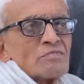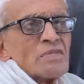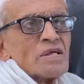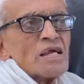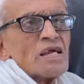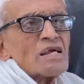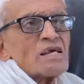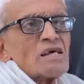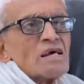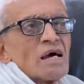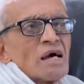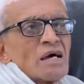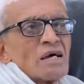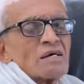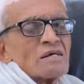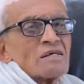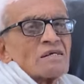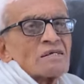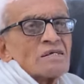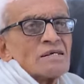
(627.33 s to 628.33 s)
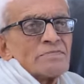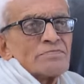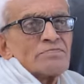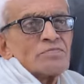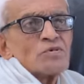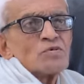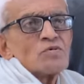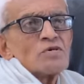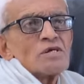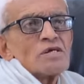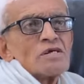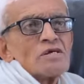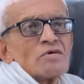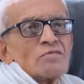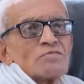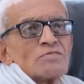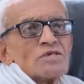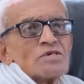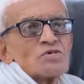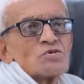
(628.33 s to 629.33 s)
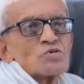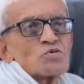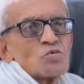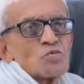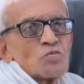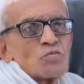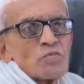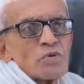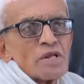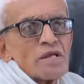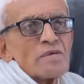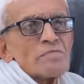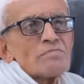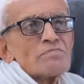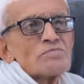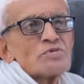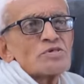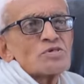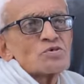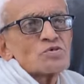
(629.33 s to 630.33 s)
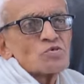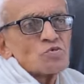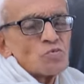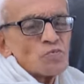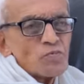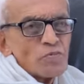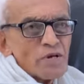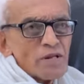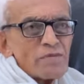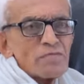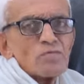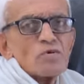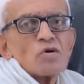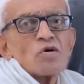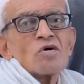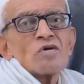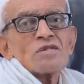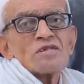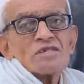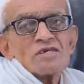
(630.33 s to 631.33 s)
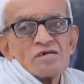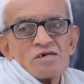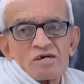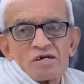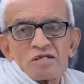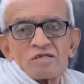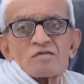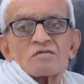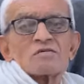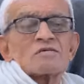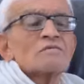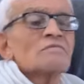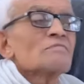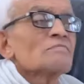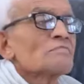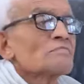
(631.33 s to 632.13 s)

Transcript: being a deputy of the Supreme Supreme on the earth,